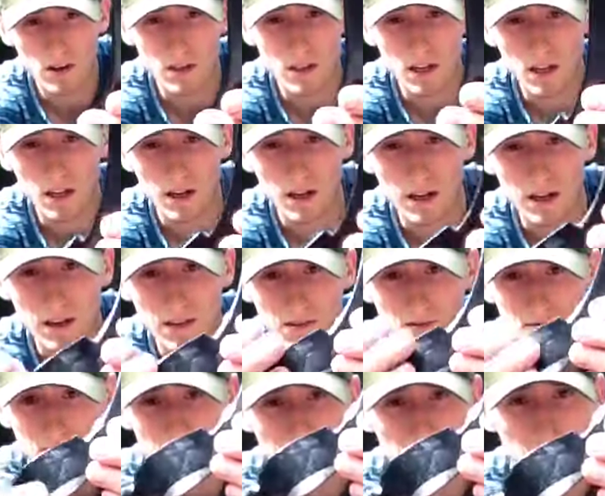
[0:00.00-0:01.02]
until I
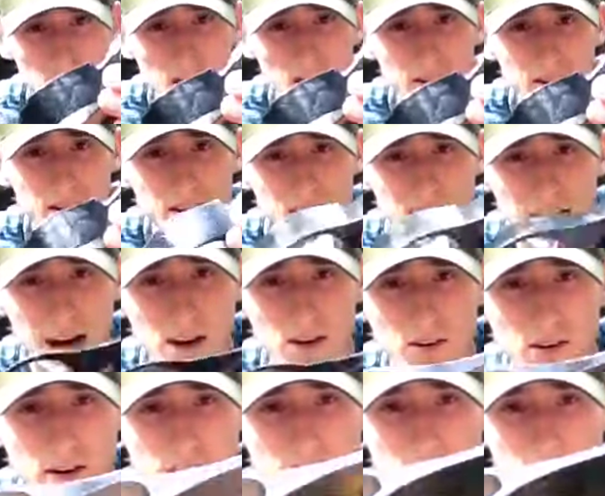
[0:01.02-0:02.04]
file all this
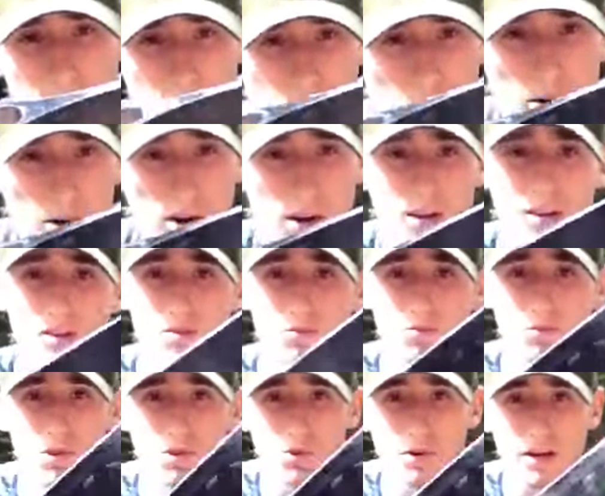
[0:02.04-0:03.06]
out and I put on
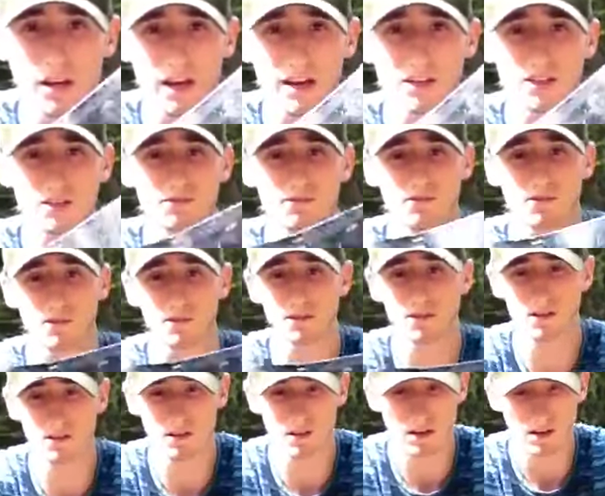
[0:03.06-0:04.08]
some bluing agent for
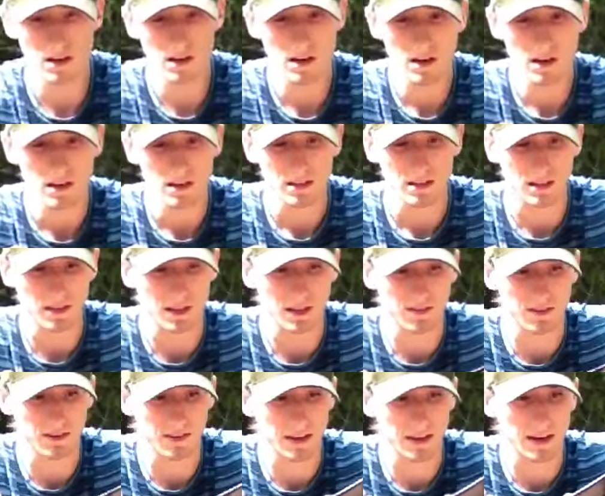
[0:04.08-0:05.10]
this to
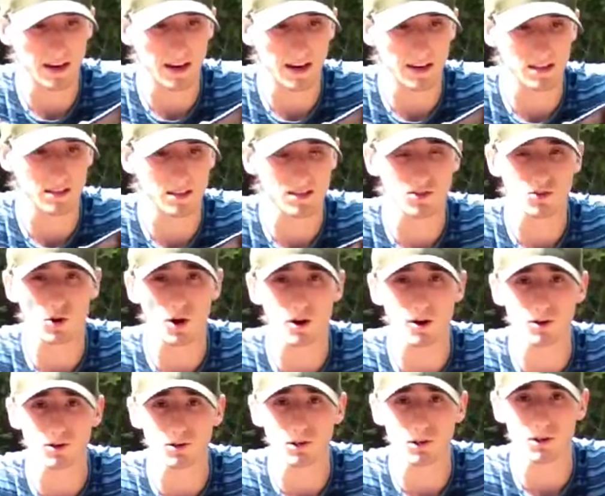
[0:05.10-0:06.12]
give it that nice
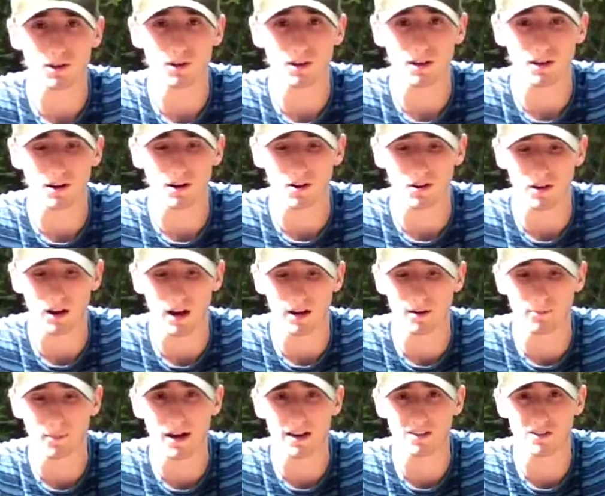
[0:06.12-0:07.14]
dark look, and I
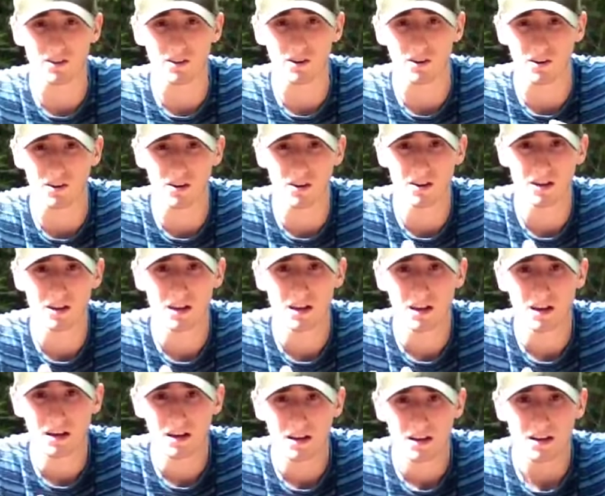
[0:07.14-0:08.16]
imagine I'll
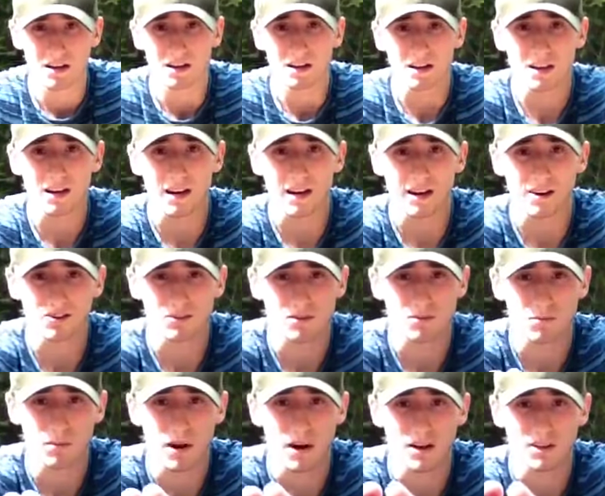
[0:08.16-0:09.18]
cut out
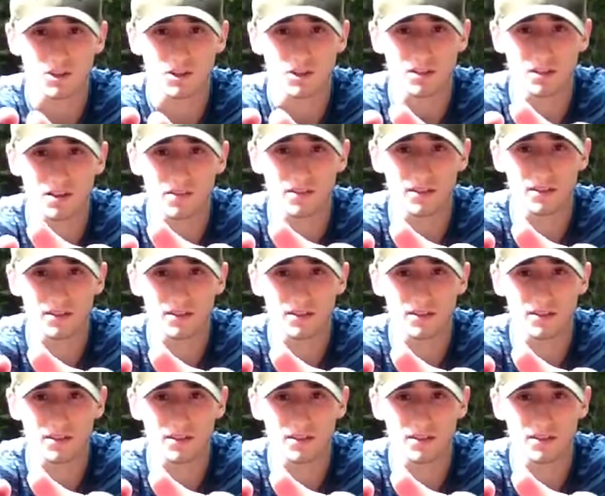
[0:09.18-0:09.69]
some notches on the